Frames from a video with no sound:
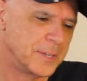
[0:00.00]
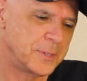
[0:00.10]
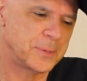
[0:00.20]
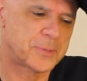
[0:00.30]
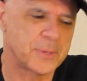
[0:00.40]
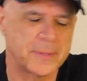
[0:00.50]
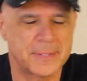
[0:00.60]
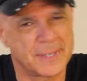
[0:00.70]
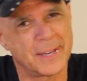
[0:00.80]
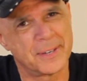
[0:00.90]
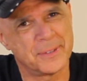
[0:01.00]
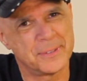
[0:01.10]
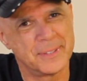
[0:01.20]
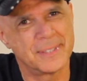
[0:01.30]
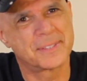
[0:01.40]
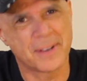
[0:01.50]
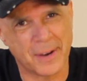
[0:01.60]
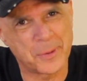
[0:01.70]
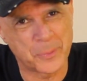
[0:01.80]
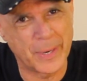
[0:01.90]
You saw the title. It's
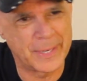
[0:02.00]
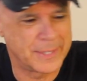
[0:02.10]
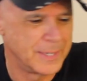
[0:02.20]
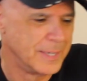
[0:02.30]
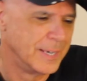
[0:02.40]
Conway.